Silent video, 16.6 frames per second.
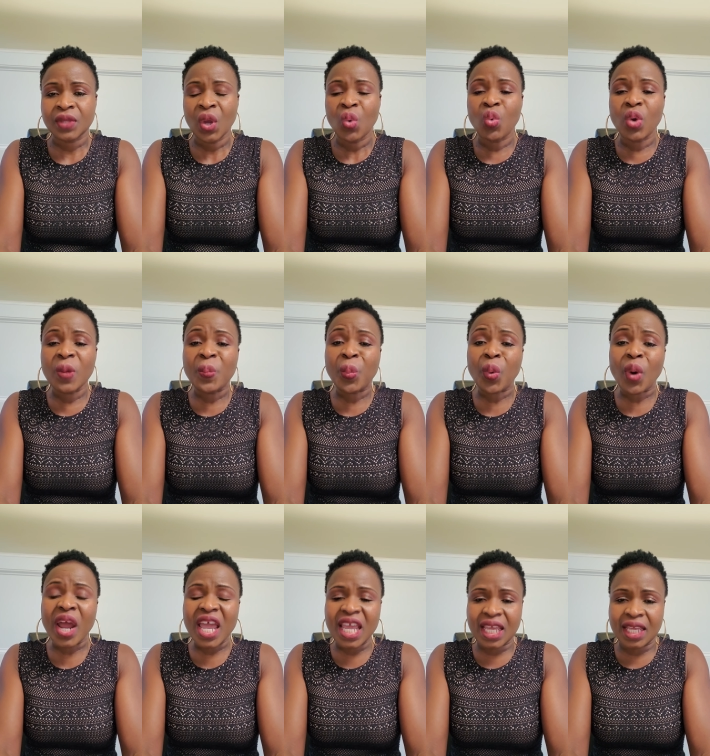We
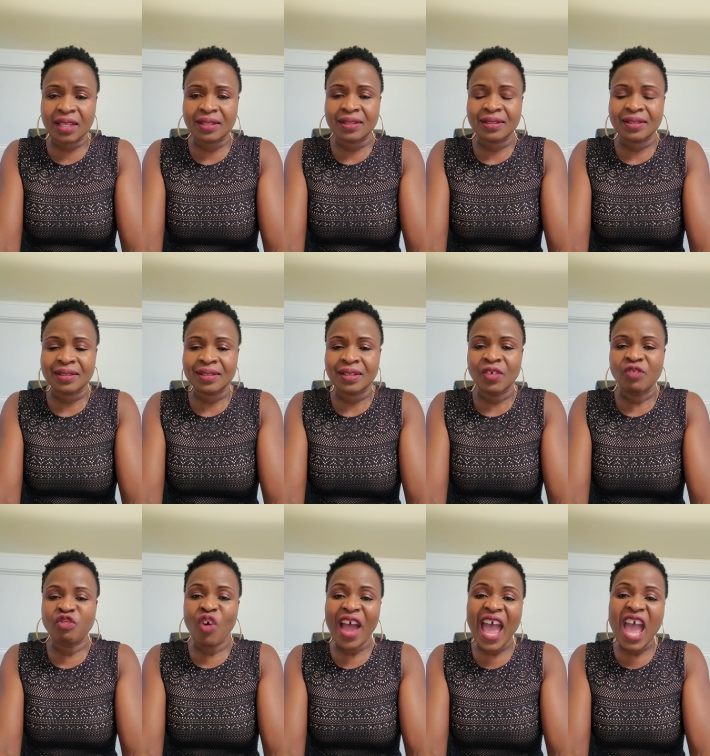pray
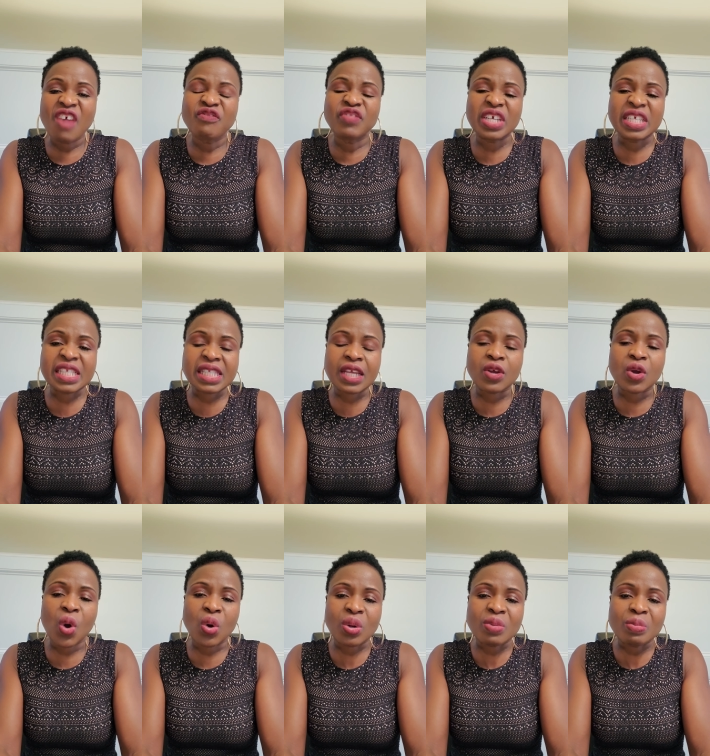for every
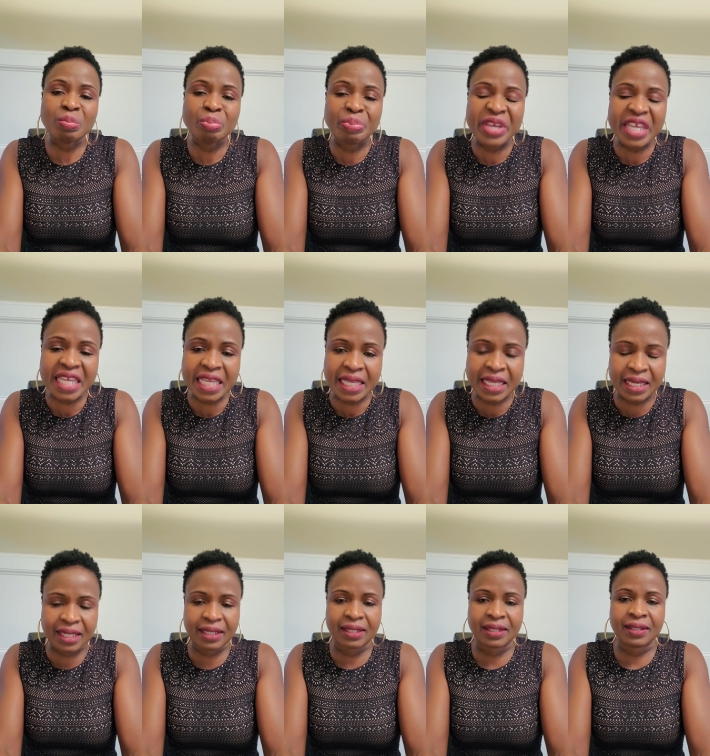single
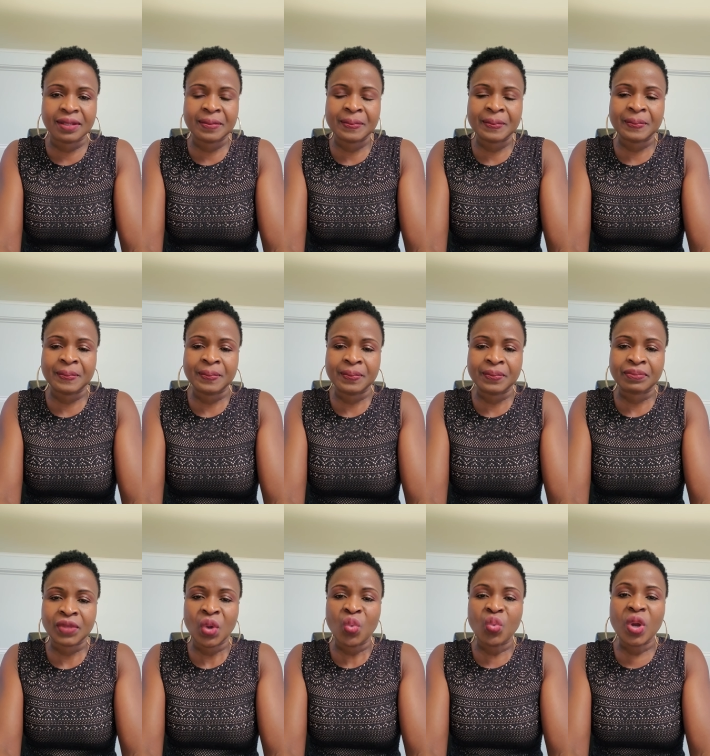being.
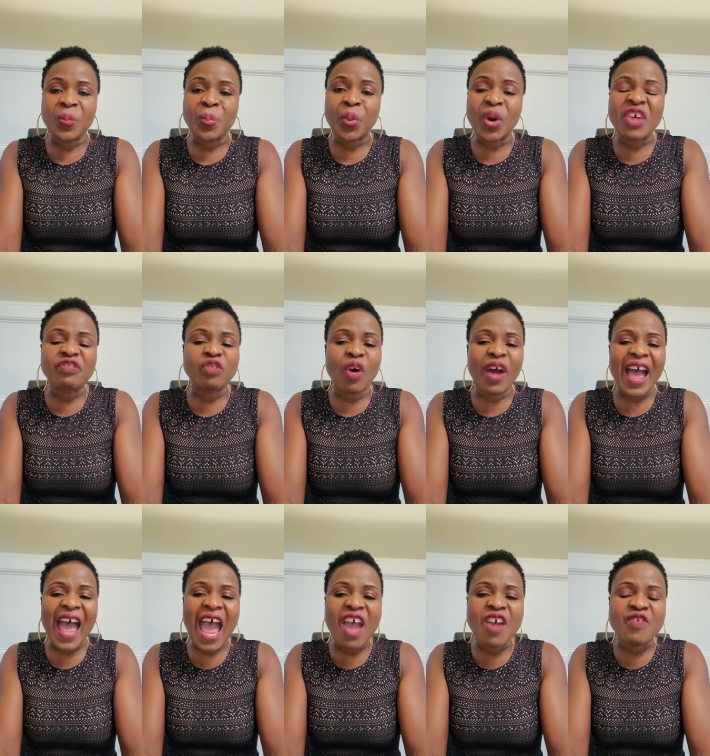We pray for
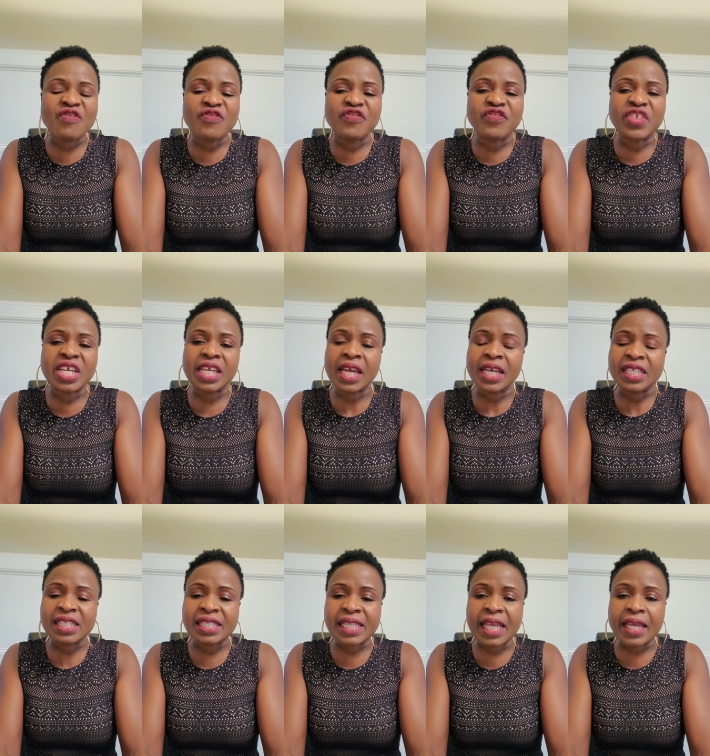every
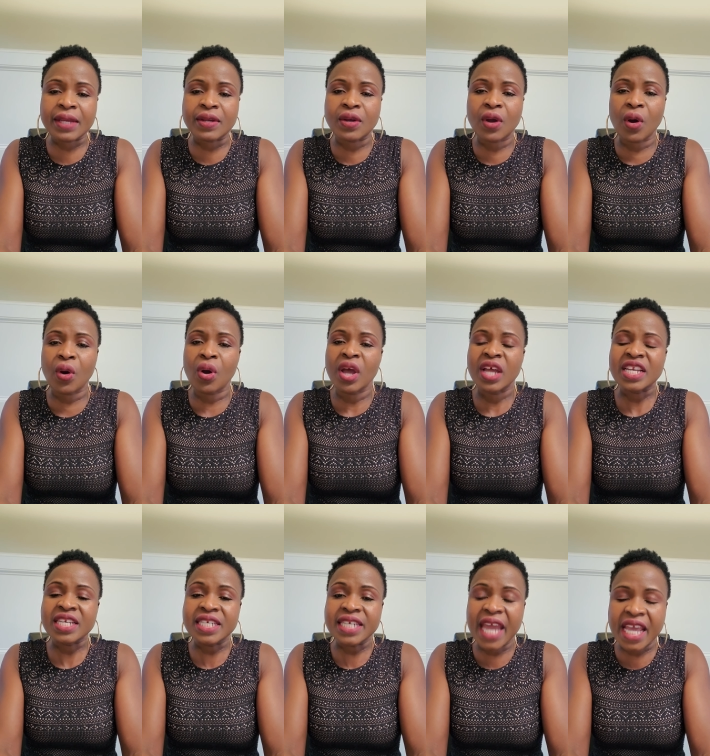single
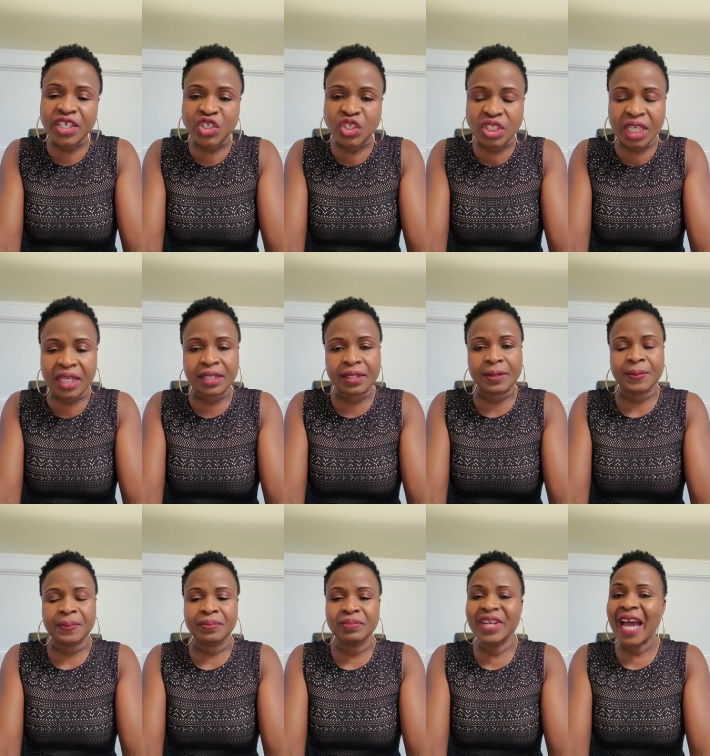nation,
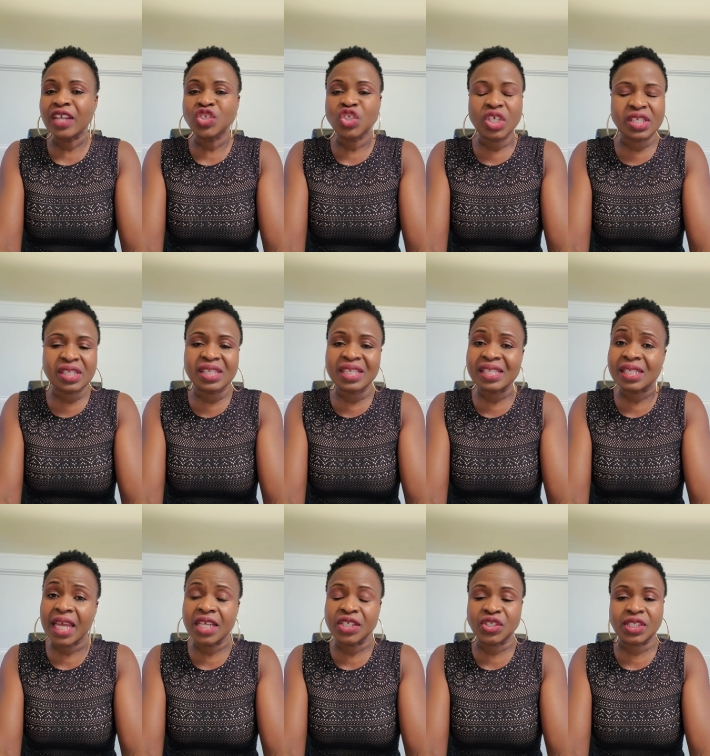not just this
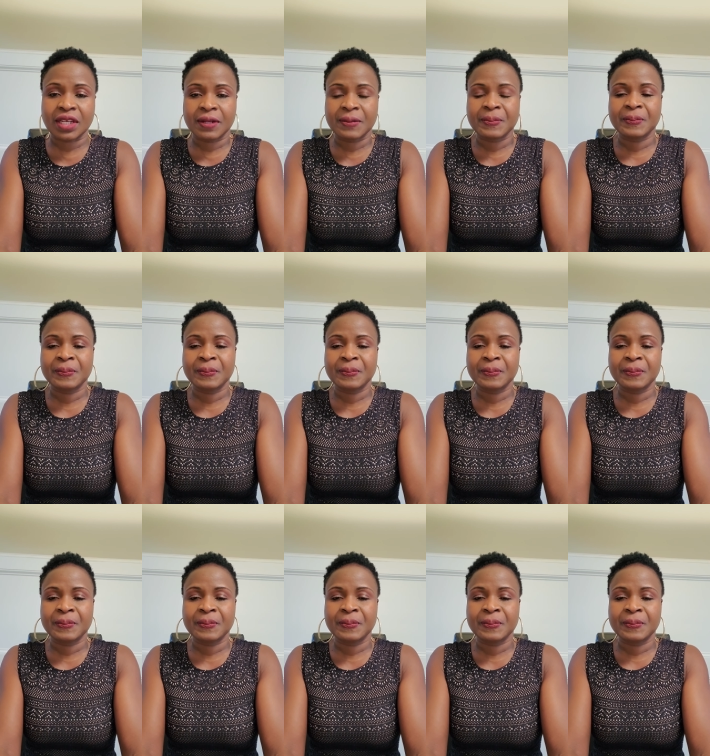nation.